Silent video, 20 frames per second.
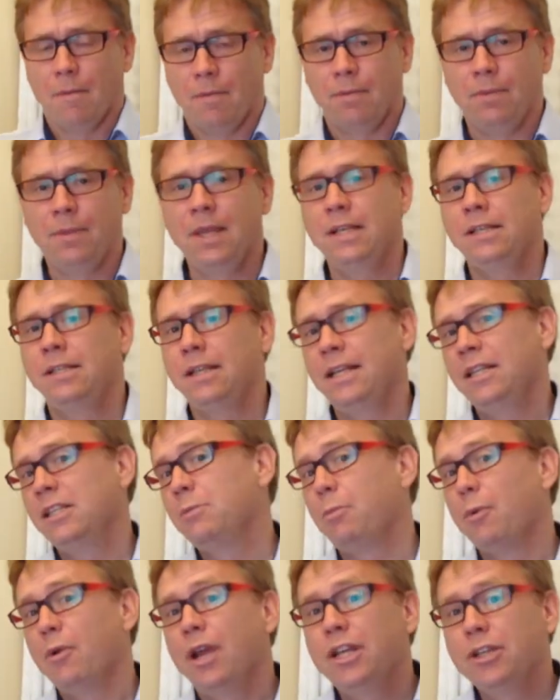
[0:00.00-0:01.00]
These
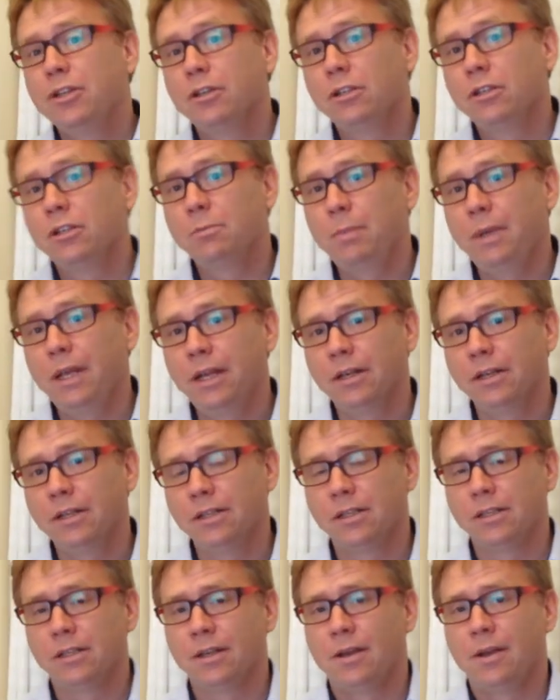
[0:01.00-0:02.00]
inspirational
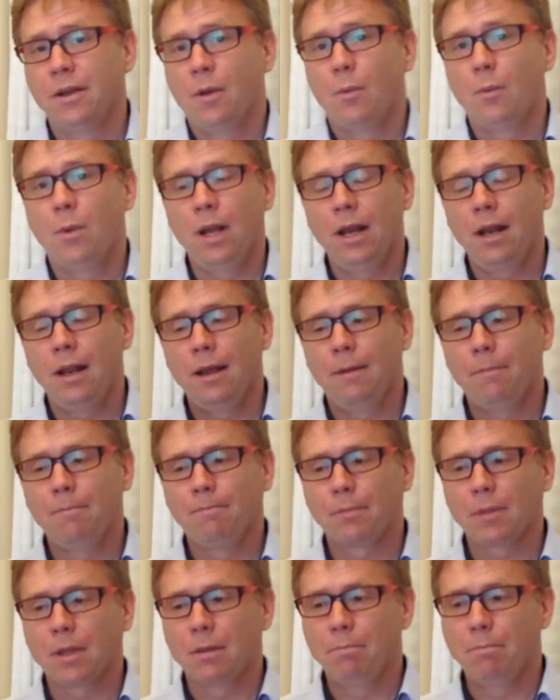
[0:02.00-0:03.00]
speakers will
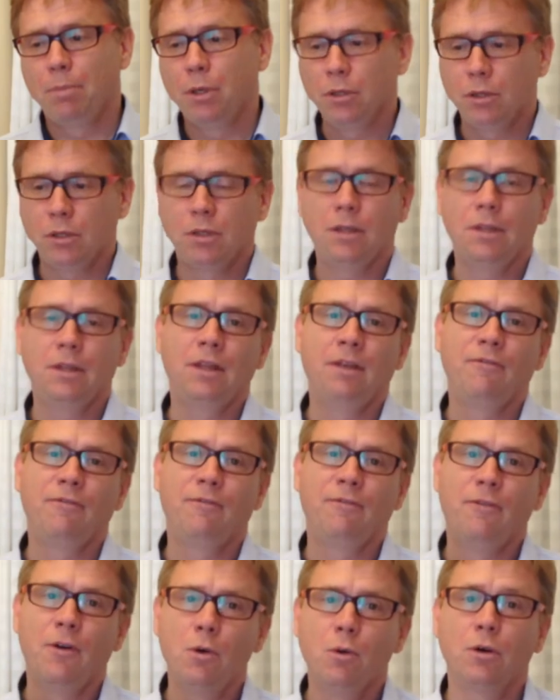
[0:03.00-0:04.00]
put the
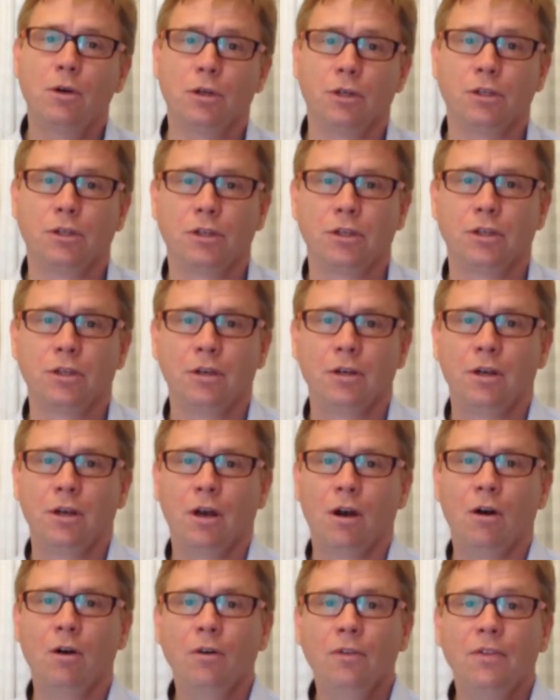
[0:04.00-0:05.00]
focus
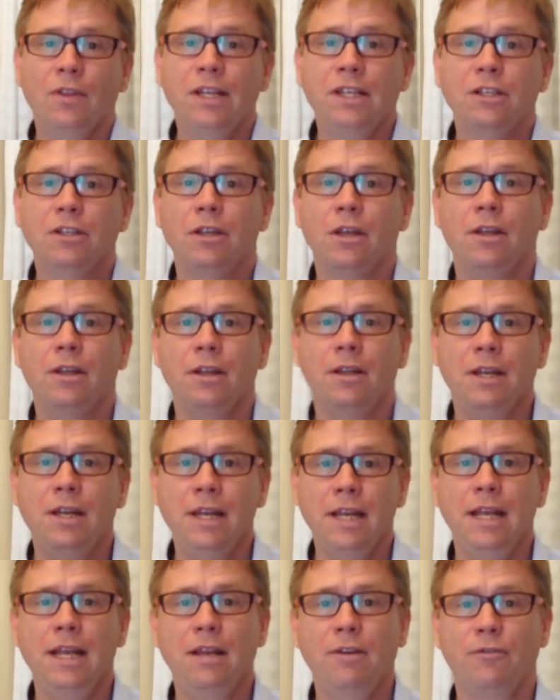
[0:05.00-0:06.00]
on this
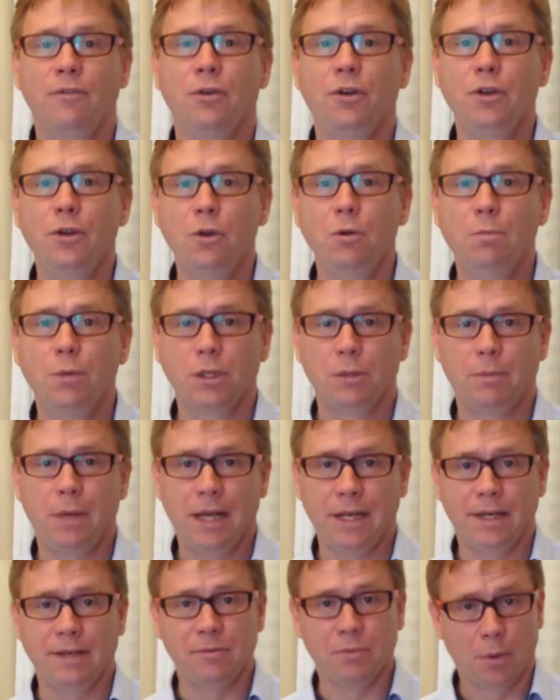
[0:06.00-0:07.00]
need for new
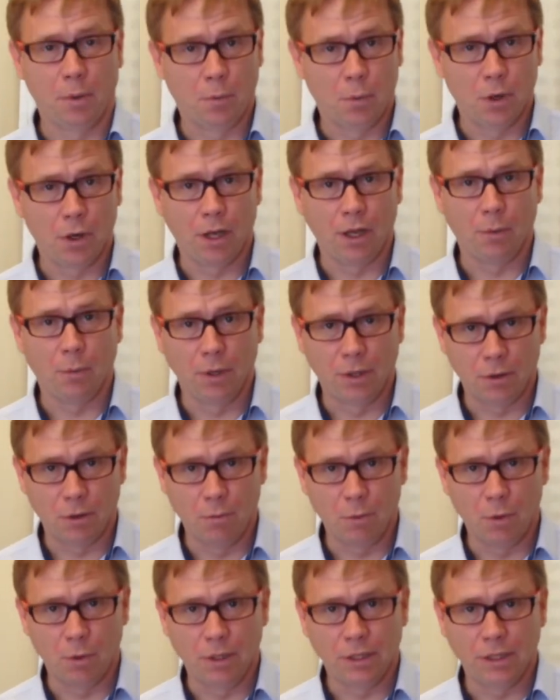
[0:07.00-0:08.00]
perspectives when working with
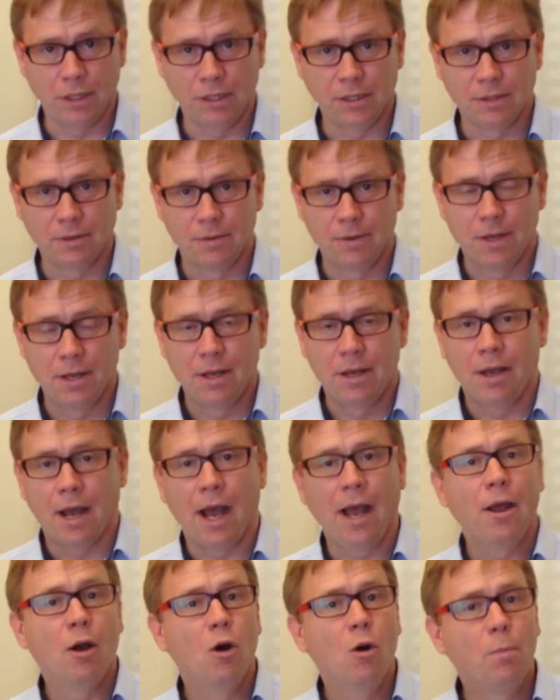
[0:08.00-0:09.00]
communities.
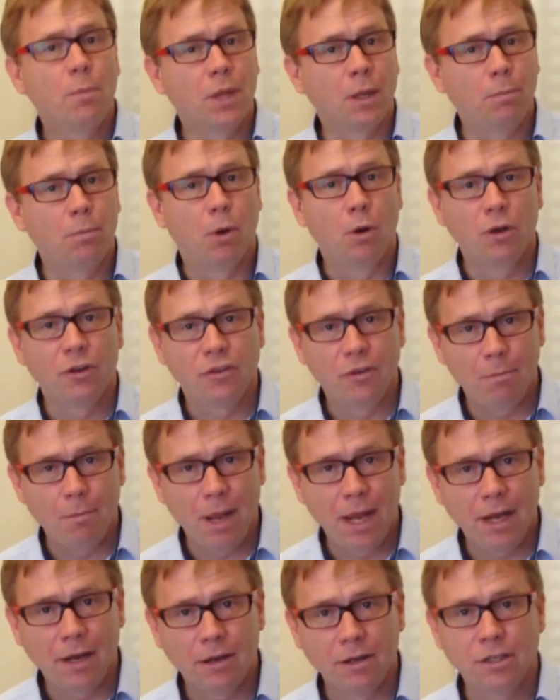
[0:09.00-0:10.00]
I hope that
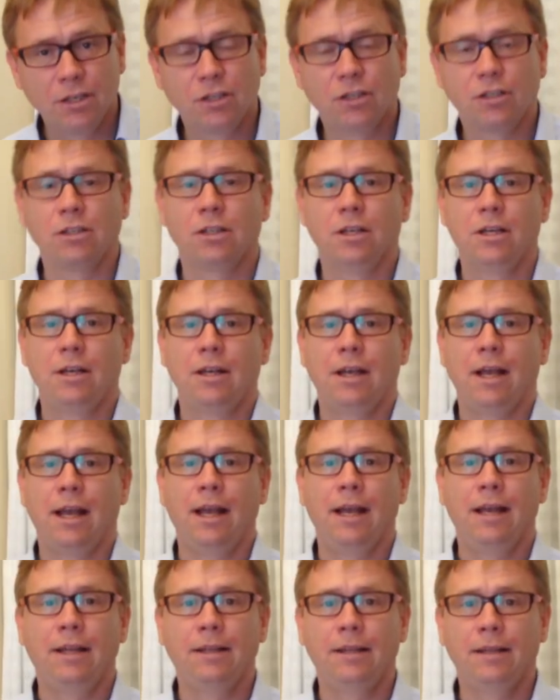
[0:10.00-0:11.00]
policymakers
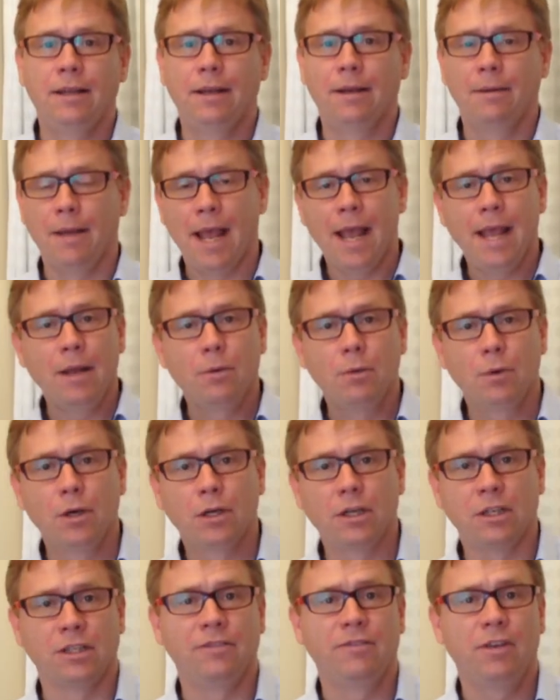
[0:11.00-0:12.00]
and aid
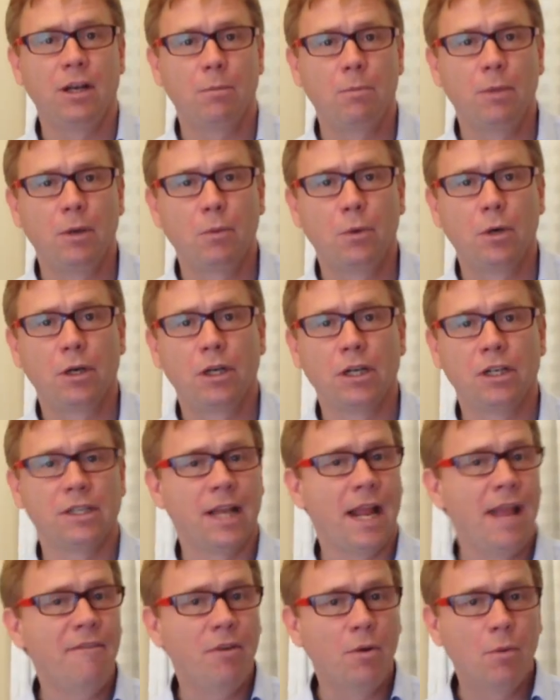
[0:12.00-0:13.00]
workers, development workers,
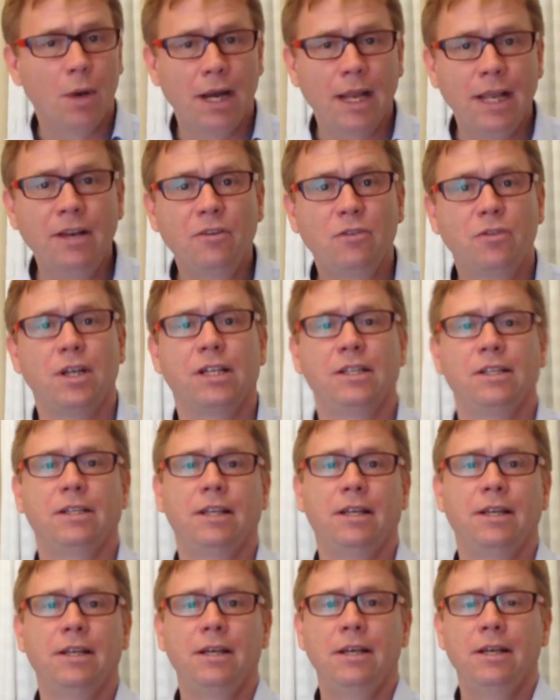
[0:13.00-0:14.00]
everyone
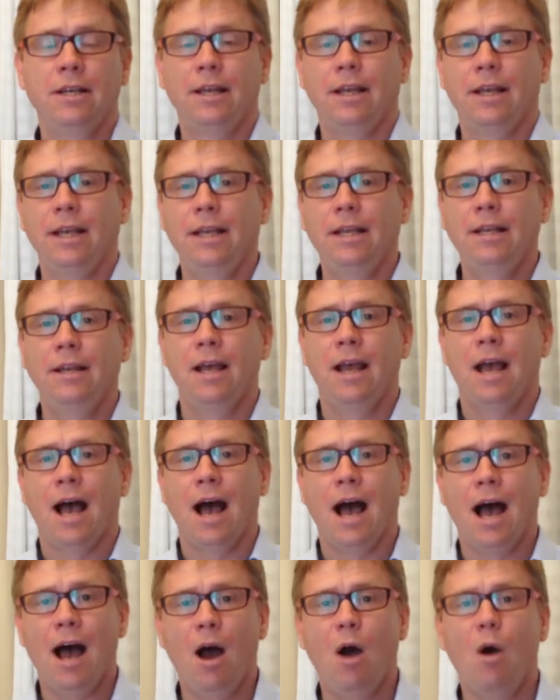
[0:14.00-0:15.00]
interested in
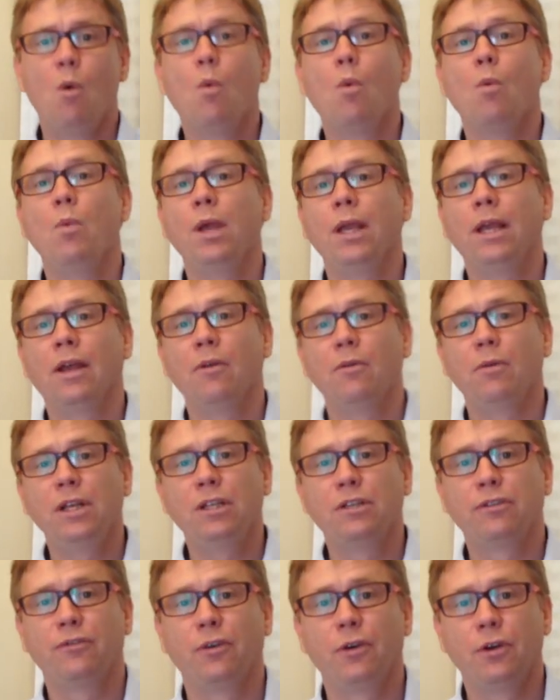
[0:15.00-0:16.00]
how we can
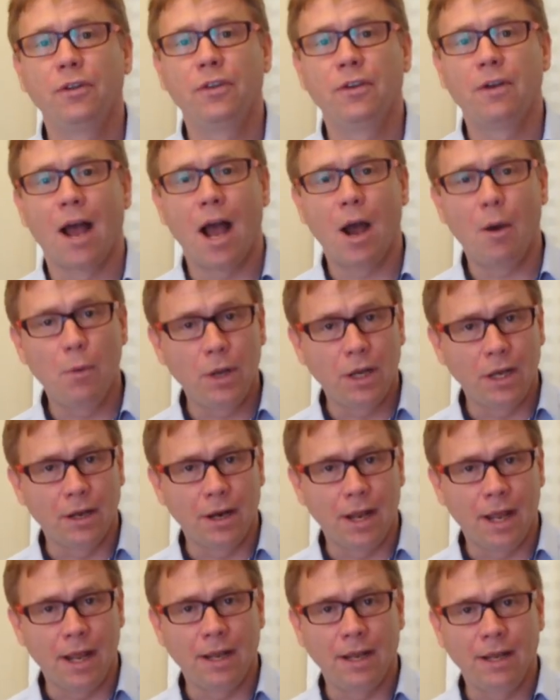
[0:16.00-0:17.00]
reach further, how we
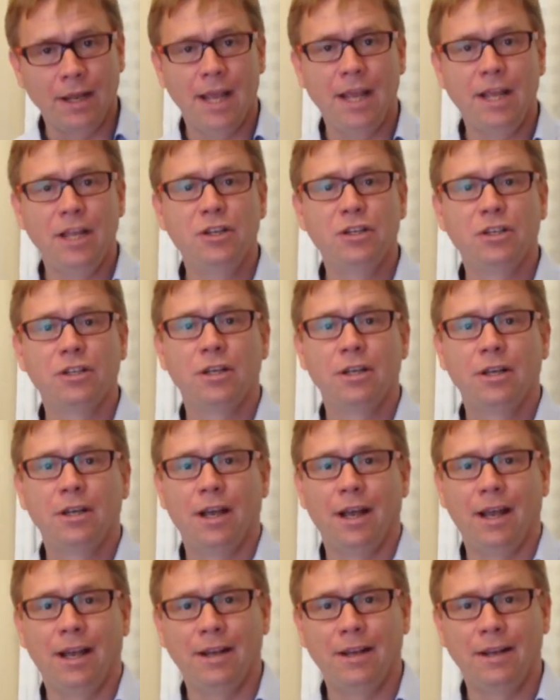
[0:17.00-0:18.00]
can engage
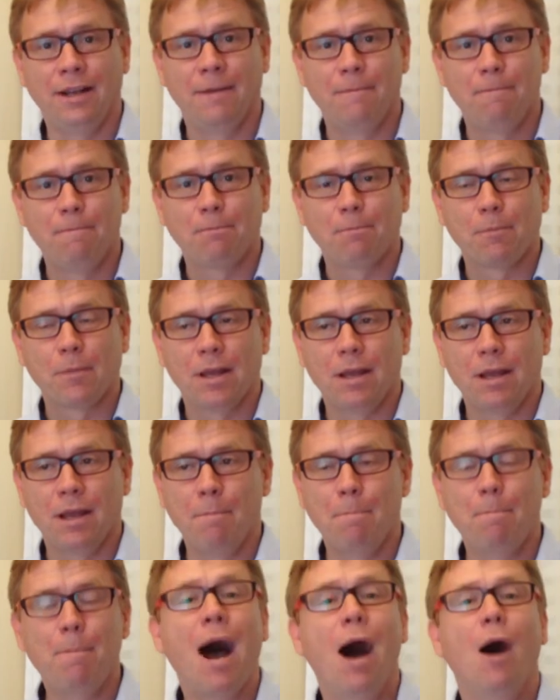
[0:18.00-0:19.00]
and
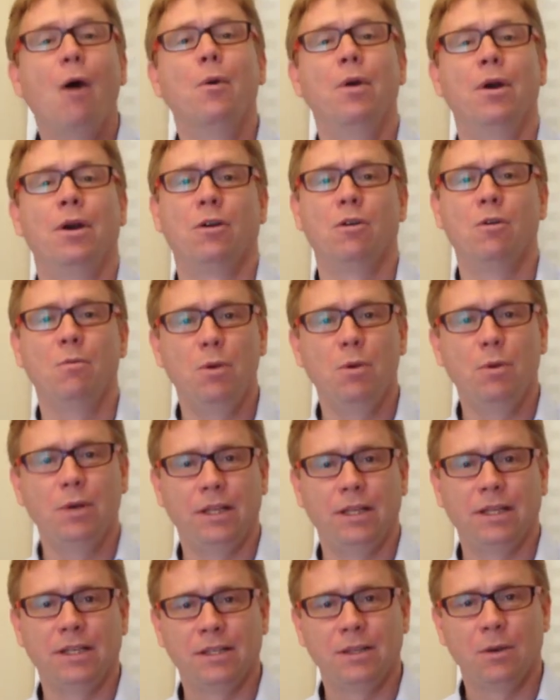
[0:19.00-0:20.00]
empower
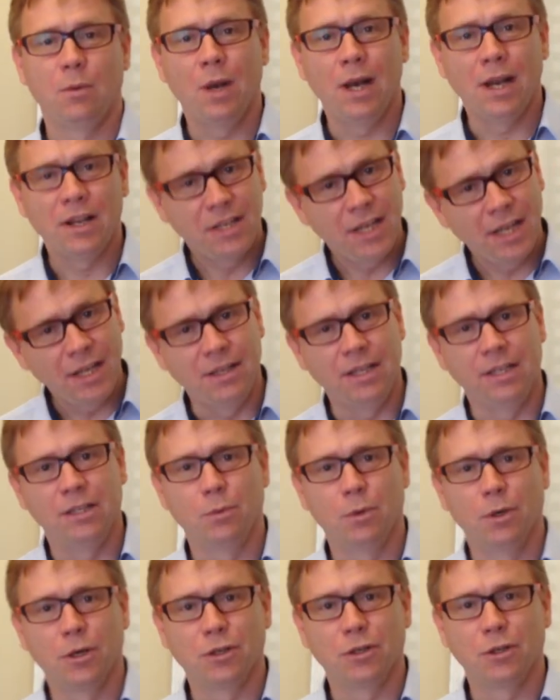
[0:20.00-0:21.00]
communities will attend this
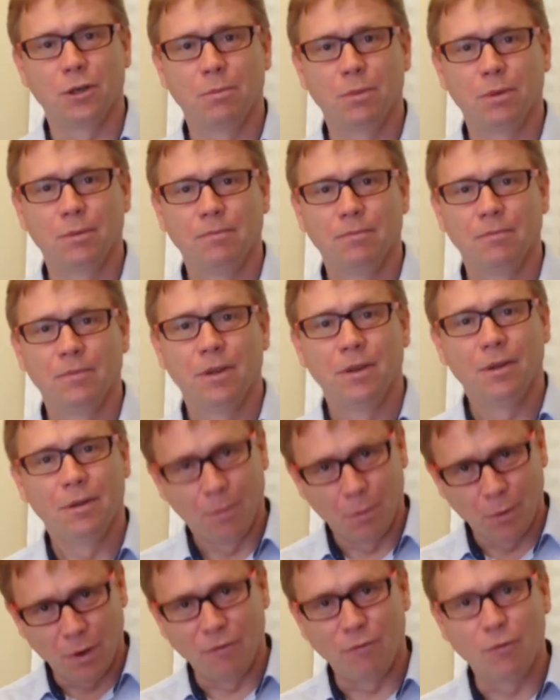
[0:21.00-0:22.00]
workshop.
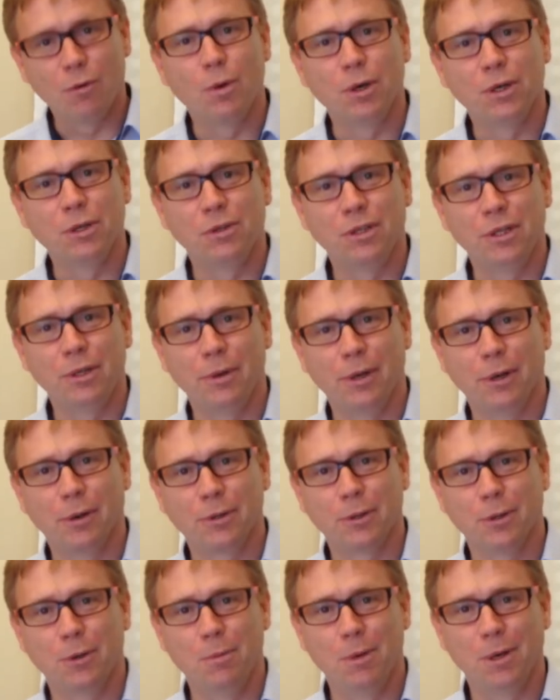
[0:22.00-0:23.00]
Looking forward to see you in
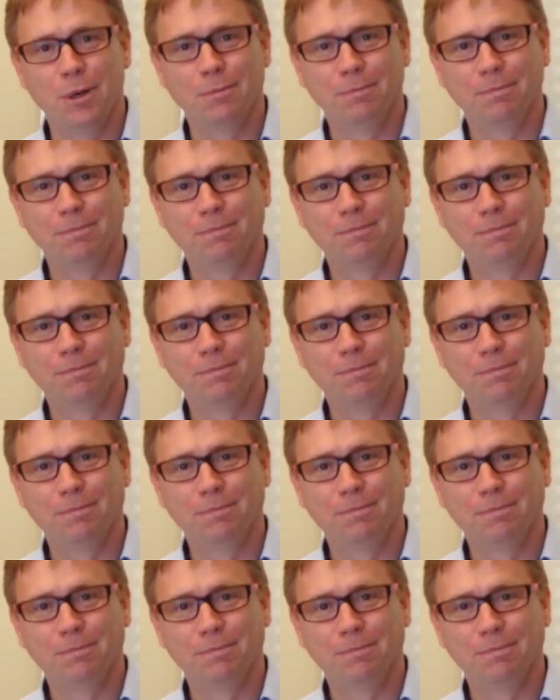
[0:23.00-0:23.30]
October.